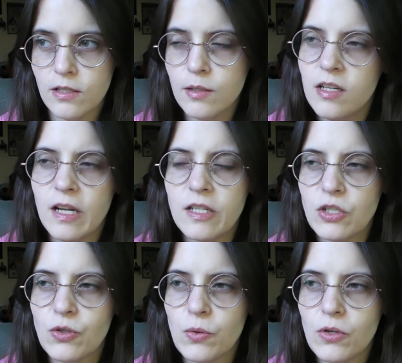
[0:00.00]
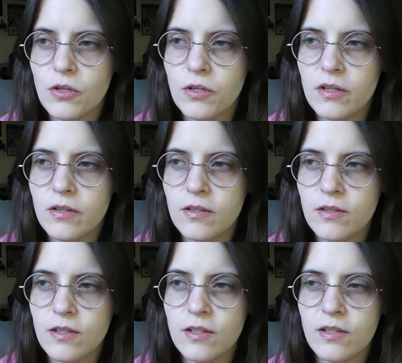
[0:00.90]
not sure
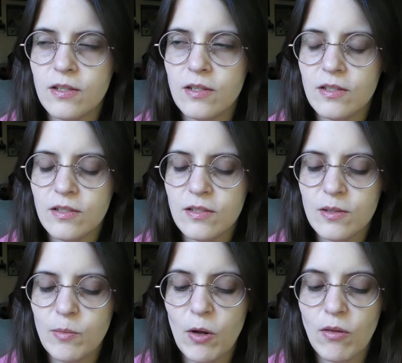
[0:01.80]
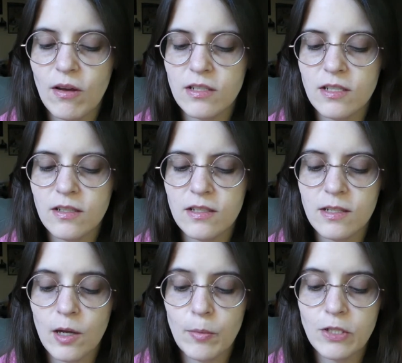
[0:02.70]
about lattes and
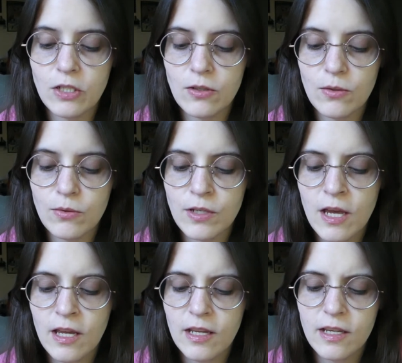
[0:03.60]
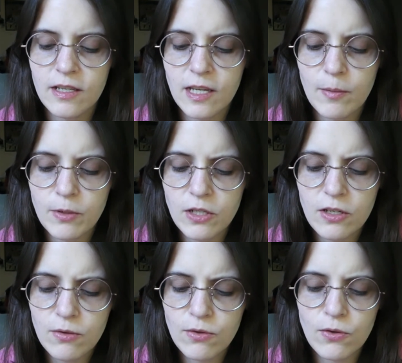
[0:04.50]
cappuccinos.
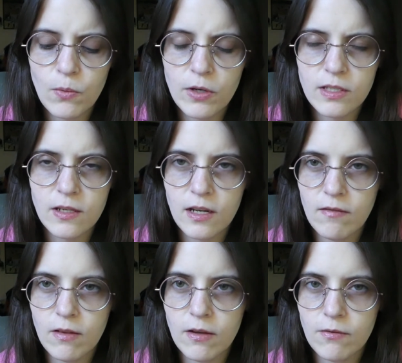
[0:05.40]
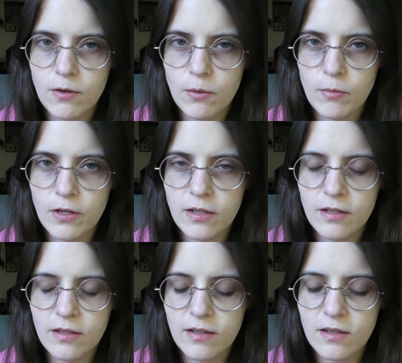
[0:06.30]
Cappuccinos are the ones that have a lot of foam, right?
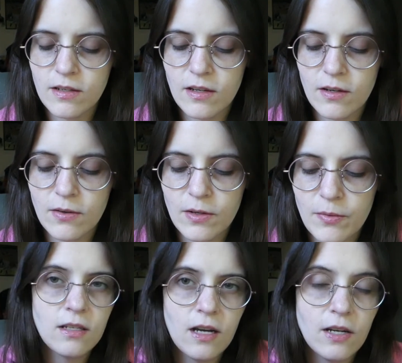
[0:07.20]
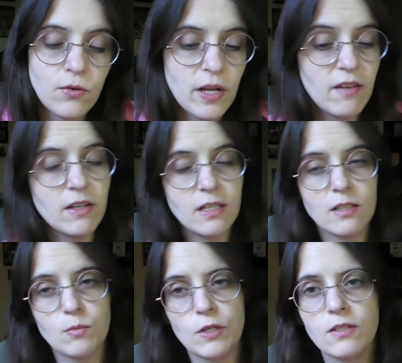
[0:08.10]
I don't know. I don't have any
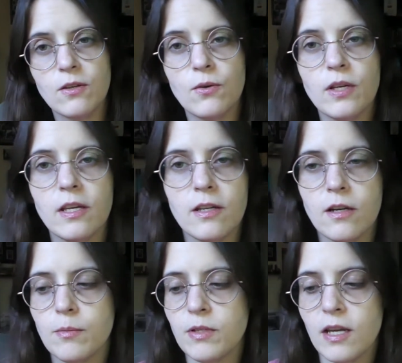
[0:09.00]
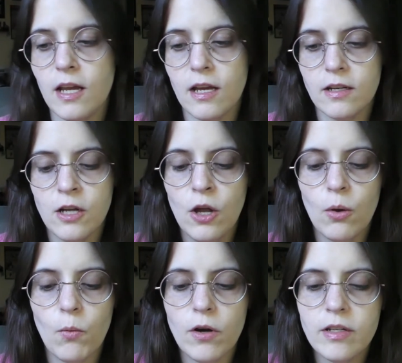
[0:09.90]
espresso K-cups. I had
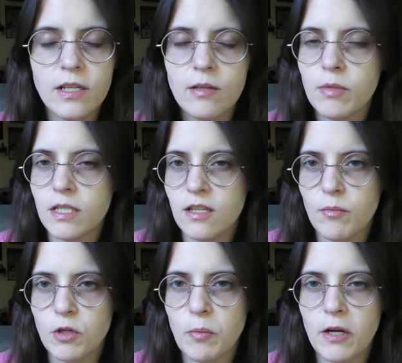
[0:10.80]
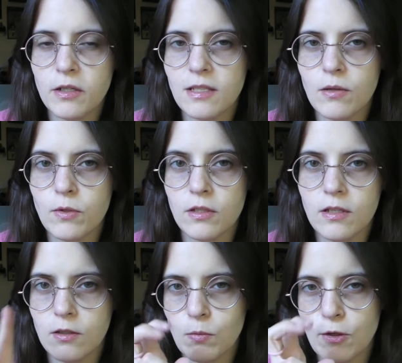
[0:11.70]
one in my sampler box that was
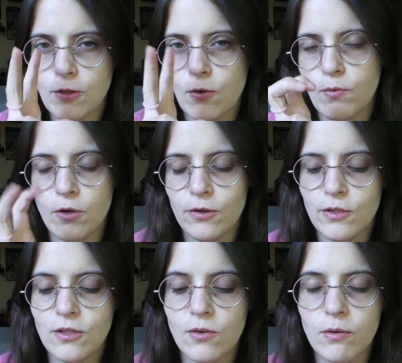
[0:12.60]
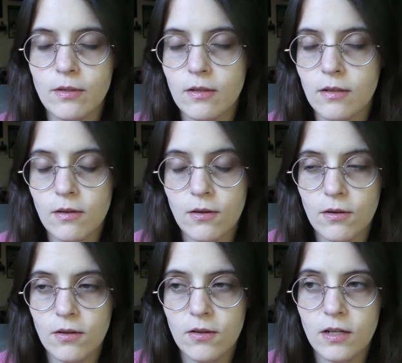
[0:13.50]
espresso roast, so I was like,
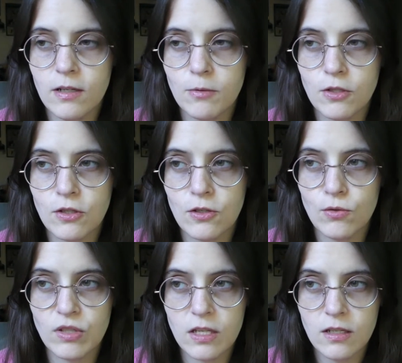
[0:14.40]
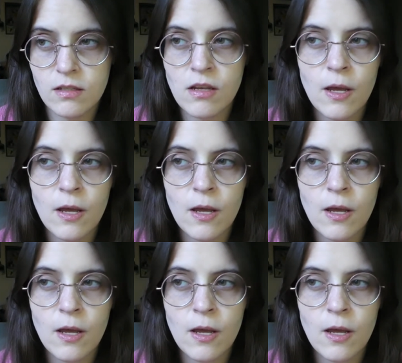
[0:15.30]
alright, I'm just going to use this,